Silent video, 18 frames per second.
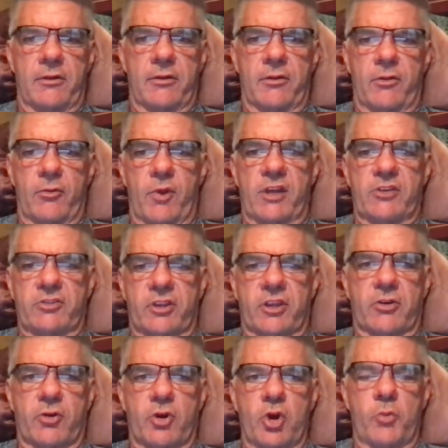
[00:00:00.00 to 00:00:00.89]
the rest of
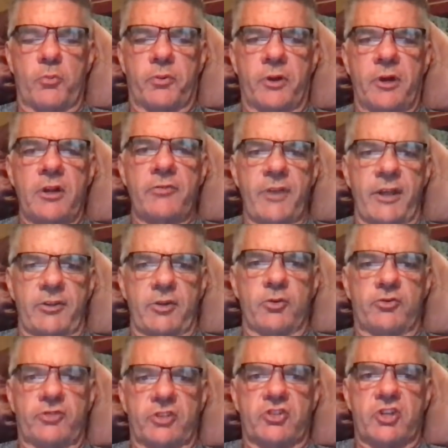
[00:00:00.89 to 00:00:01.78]
the group that
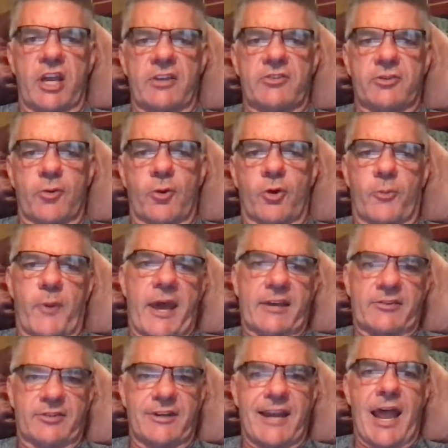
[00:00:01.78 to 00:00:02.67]
used to chase
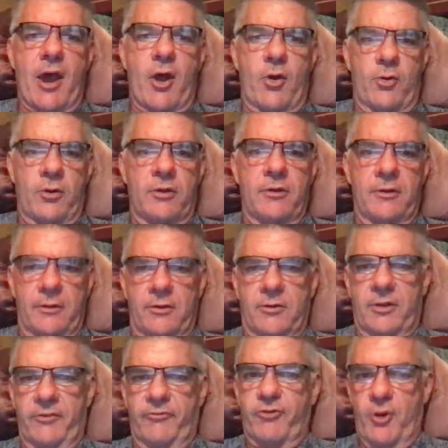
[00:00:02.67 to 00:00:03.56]
quarterbacks and now
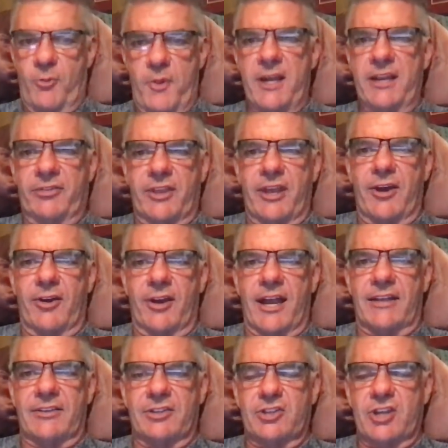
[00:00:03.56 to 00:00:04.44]
for a minute there
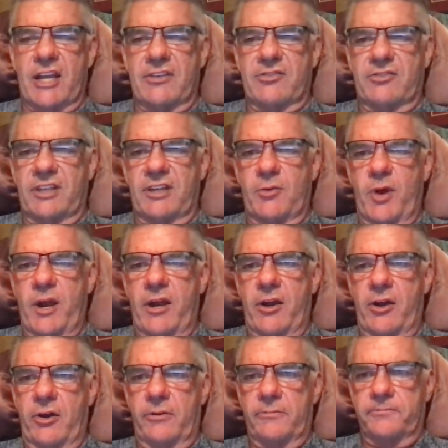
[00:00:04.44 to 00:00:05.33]
got to chase
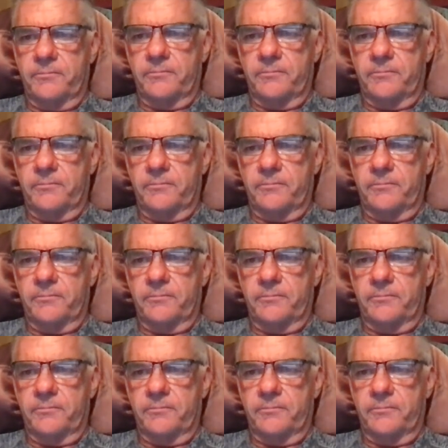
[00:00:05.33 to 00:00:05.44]
D-Ware.